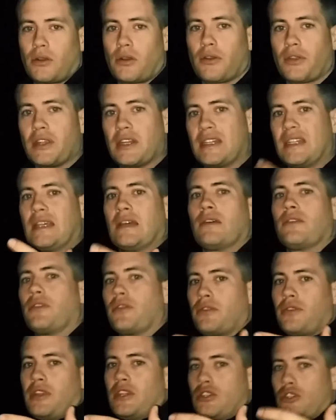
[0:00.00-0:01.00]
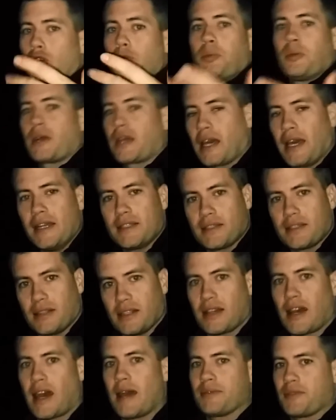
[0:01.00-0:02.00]
or that duplicates
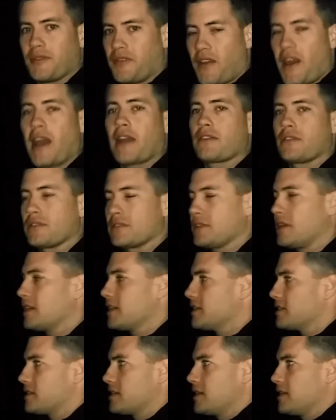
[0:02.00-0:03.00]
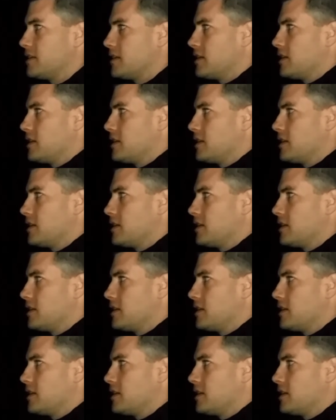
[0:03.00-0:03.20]
the types of factors, like I said,